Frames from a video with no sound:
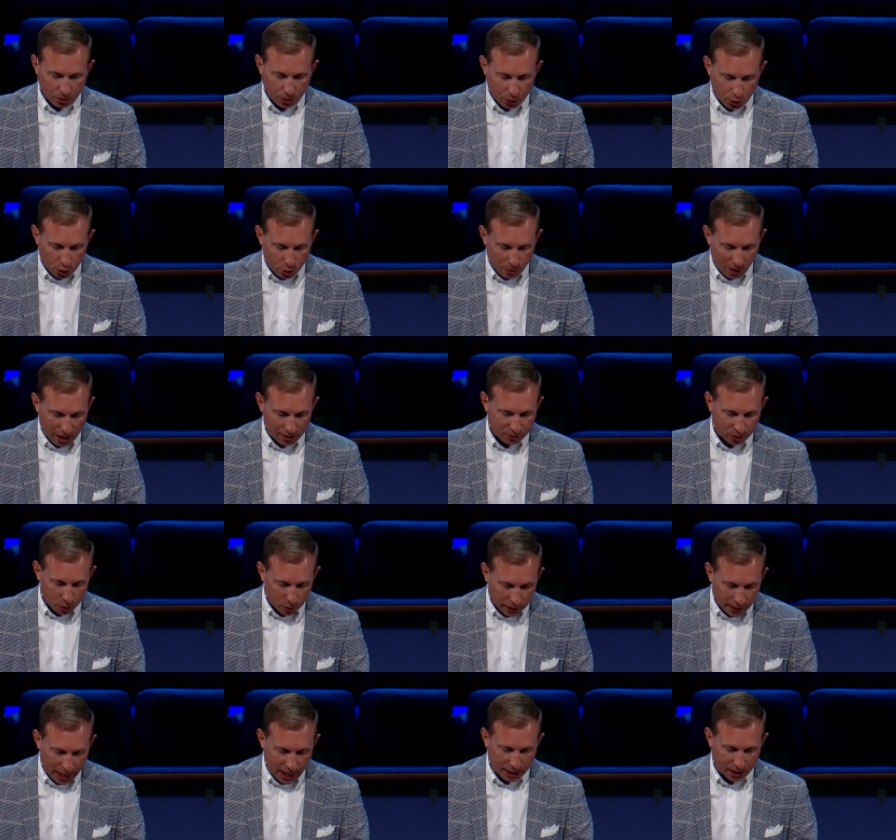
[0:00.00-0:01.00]
whom I've
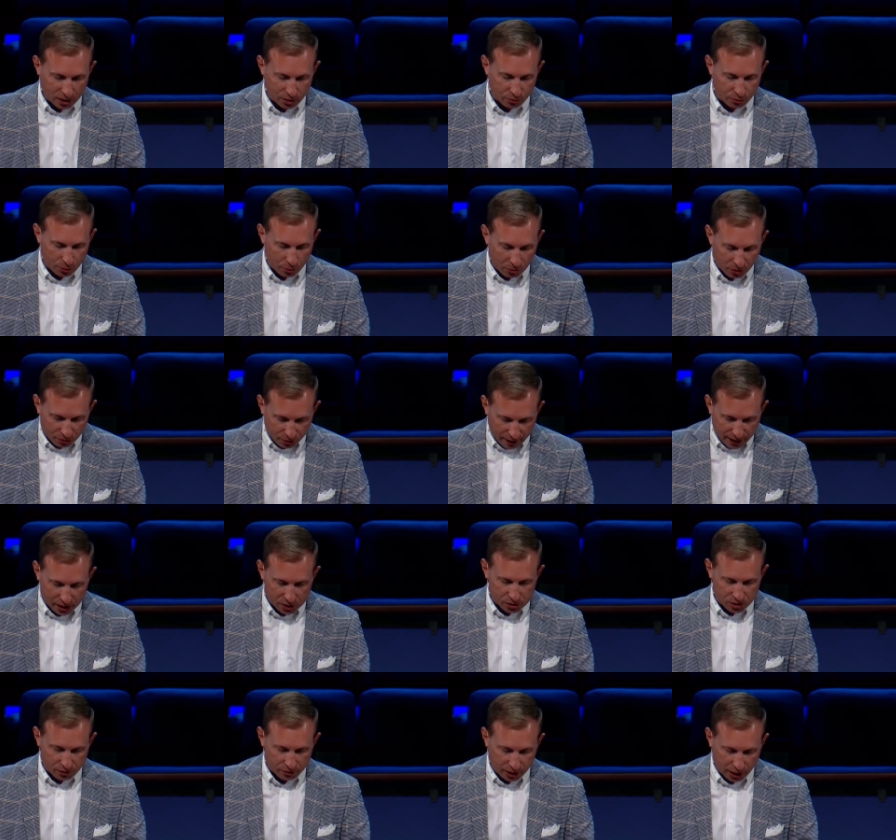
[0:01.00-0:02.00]
created from the
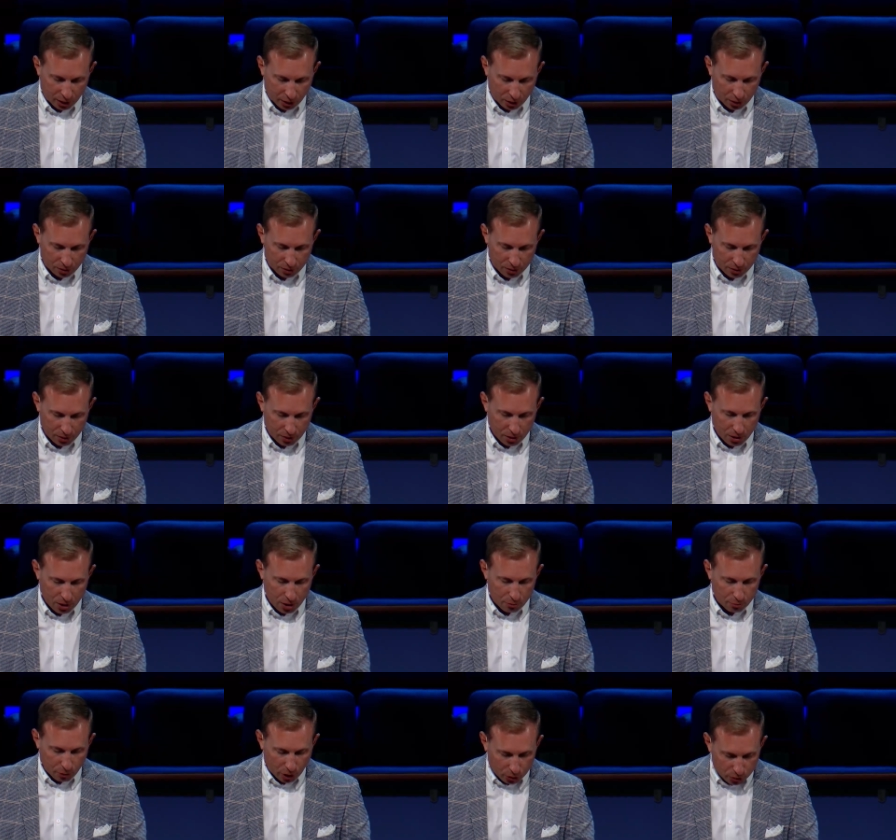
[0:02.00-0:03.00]
face of the earth
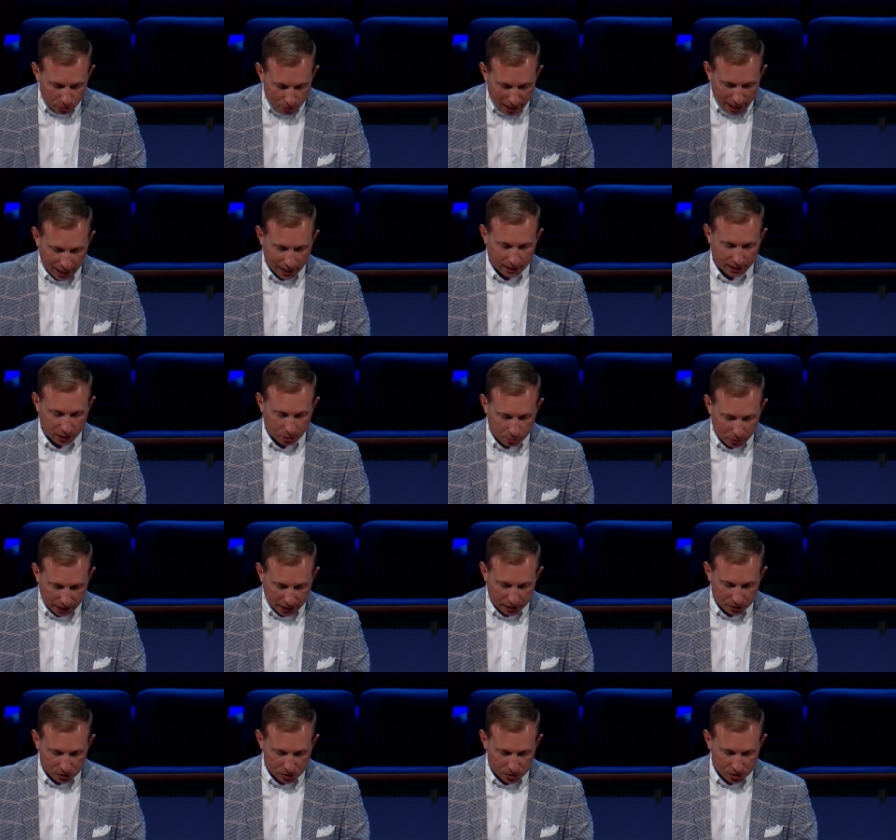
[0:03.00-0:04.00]
both man and
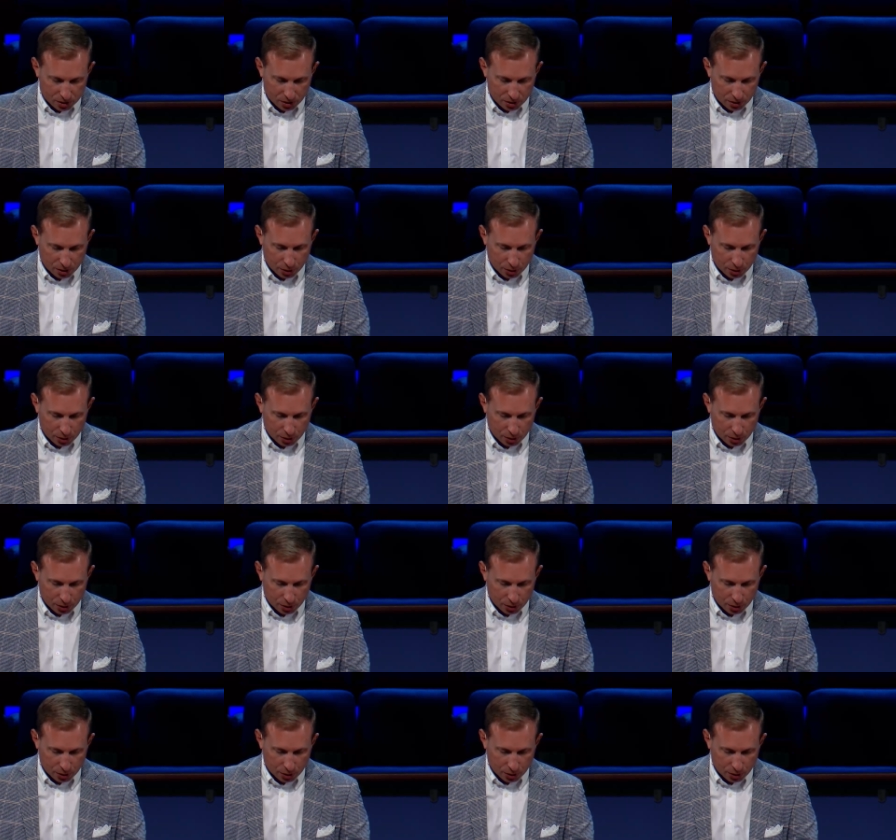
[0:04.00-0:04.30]
beast,